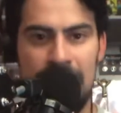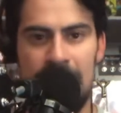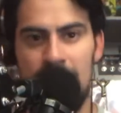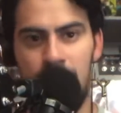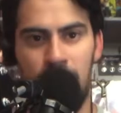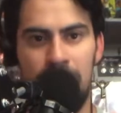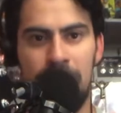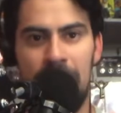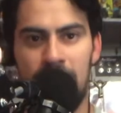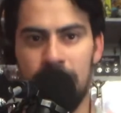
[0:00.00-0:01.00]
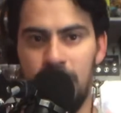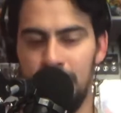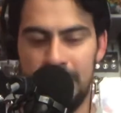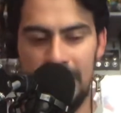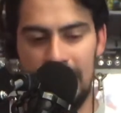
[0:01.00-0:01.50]
kid when Michael's
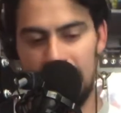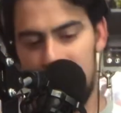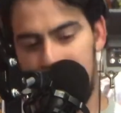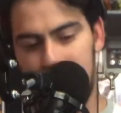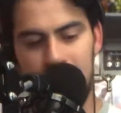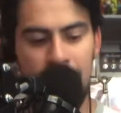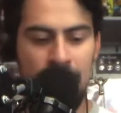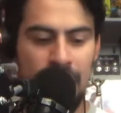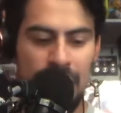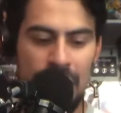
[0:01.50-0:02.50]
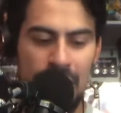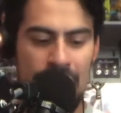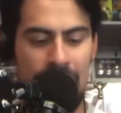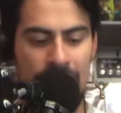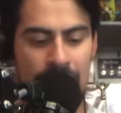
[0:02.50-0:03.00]
almost getting them,
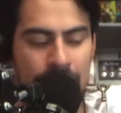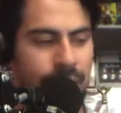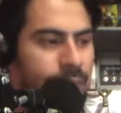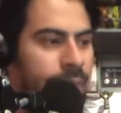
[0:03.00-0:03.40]
and